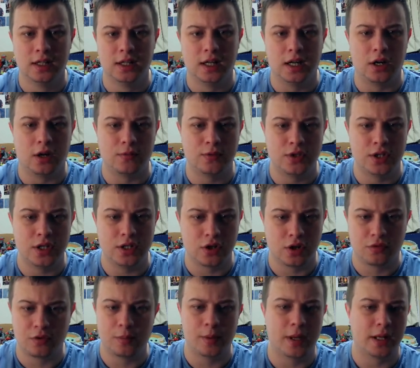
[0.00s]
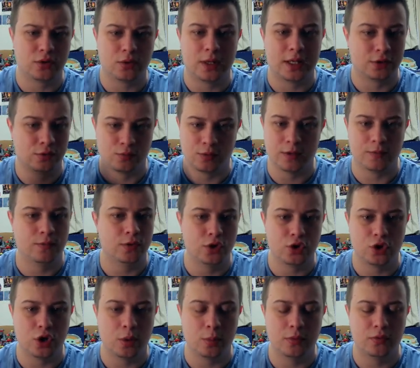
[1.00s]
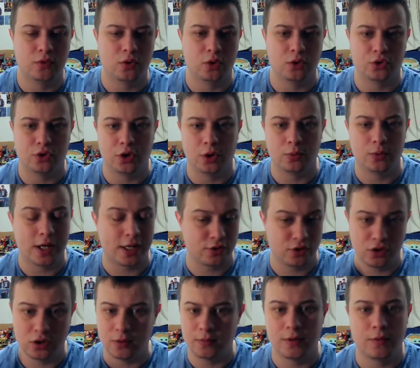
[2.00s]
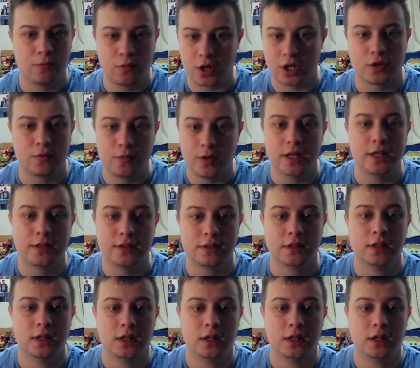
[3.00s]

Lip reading: And obviously, Sophie Petzl hasn't written for the show before, so that's another fresh face